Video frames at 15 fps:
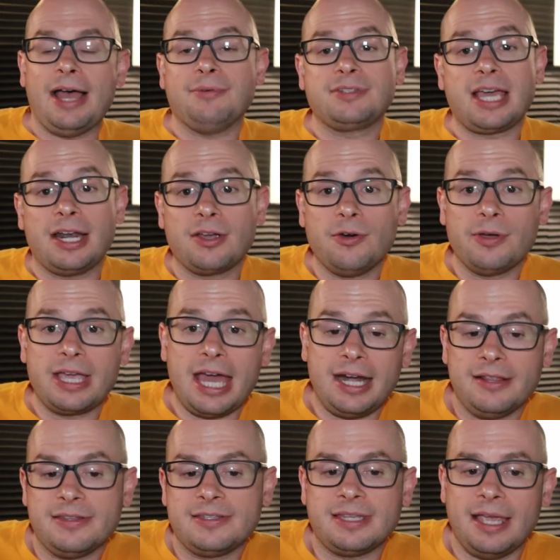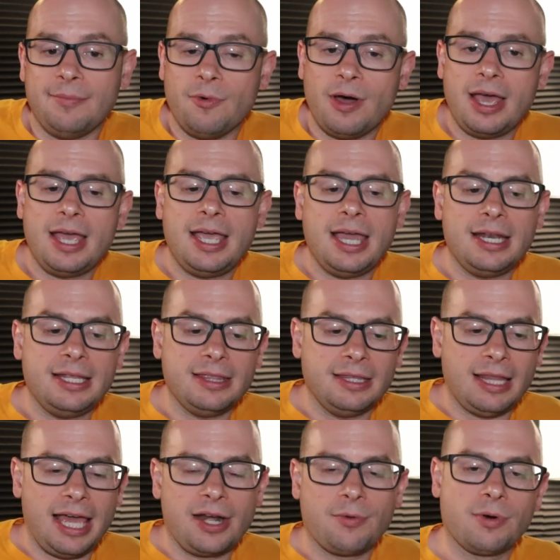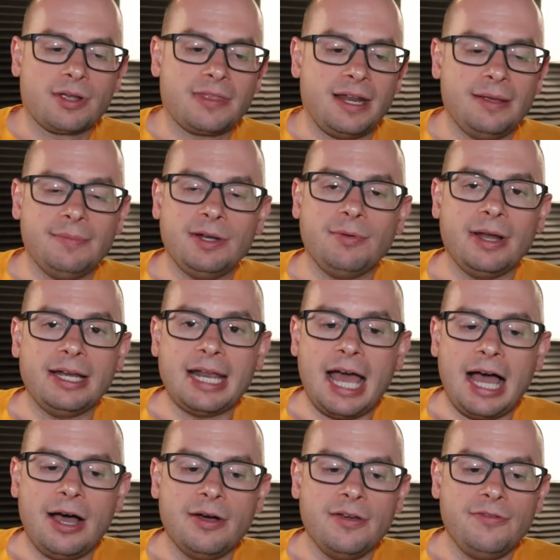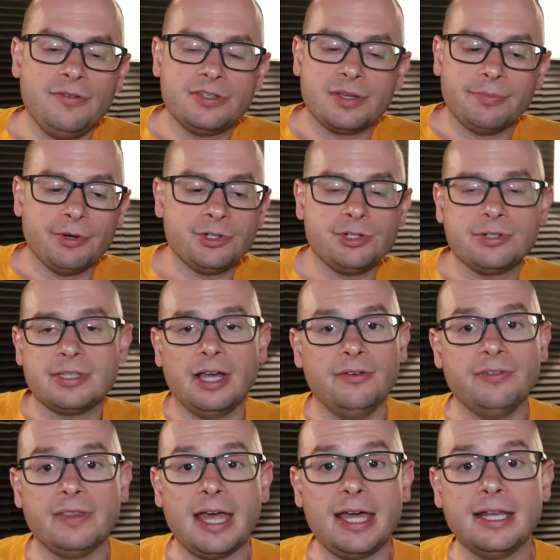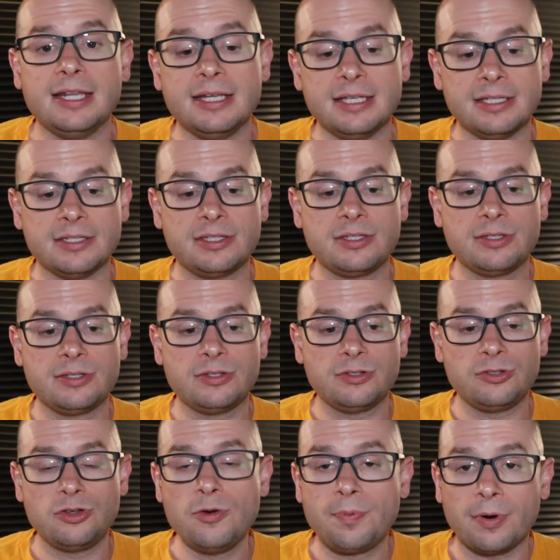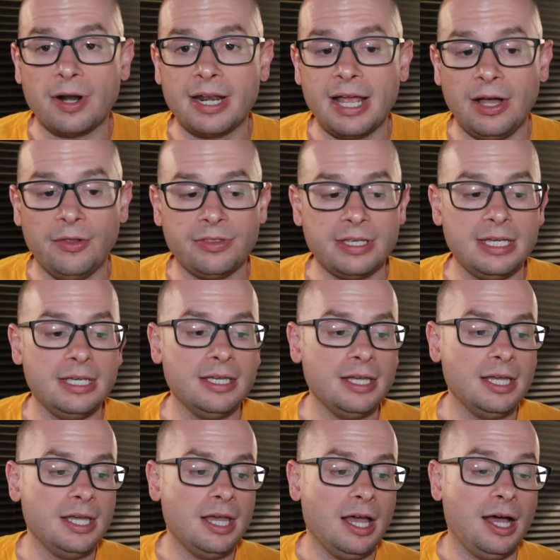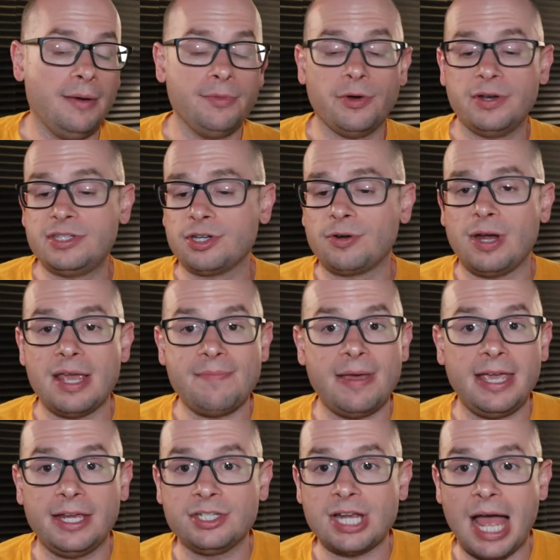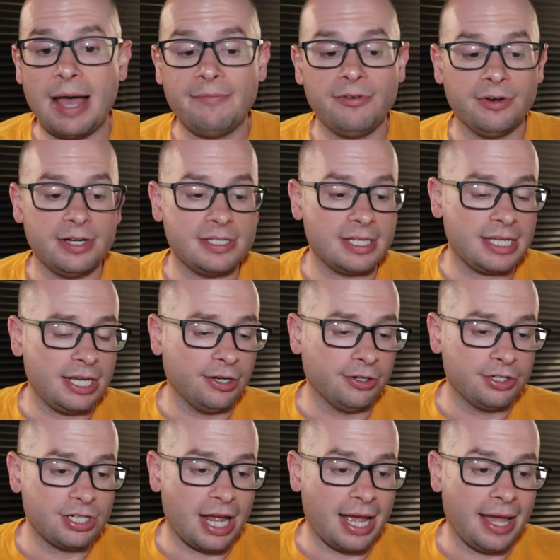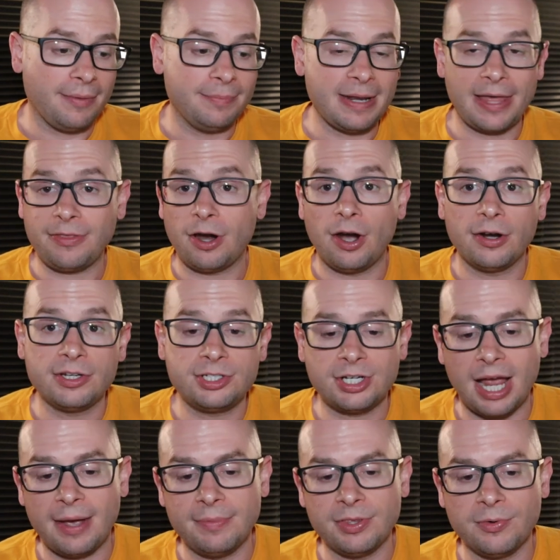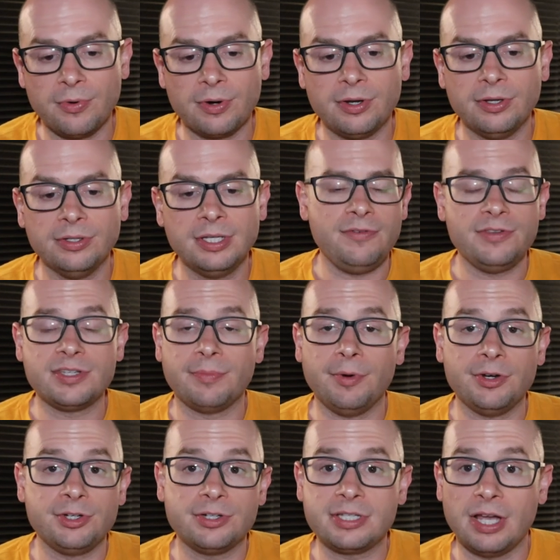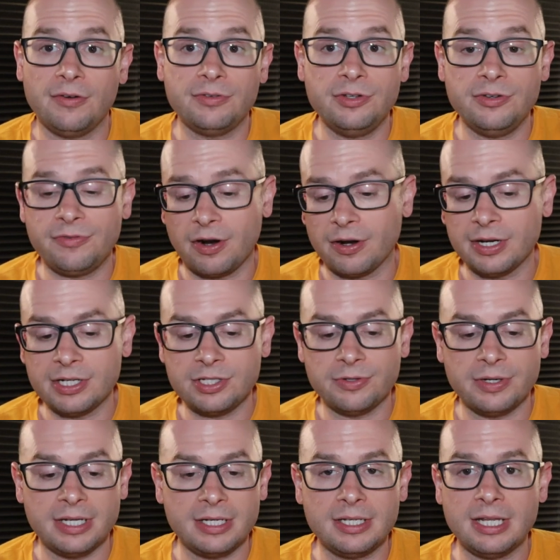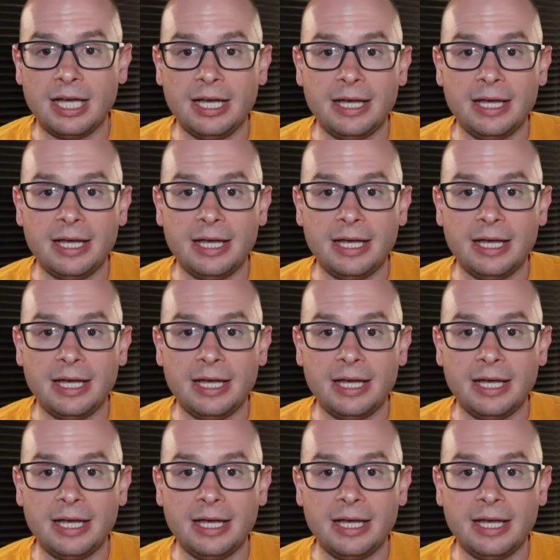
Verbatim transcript: I was kind of going at it the same way, and in the line of work that I'm in right now, if you submerge yourself in that, it is super unhealthy. Though it is a great paying job, very secure job, not the hardest job in the world, if you submerge yourself too far into it,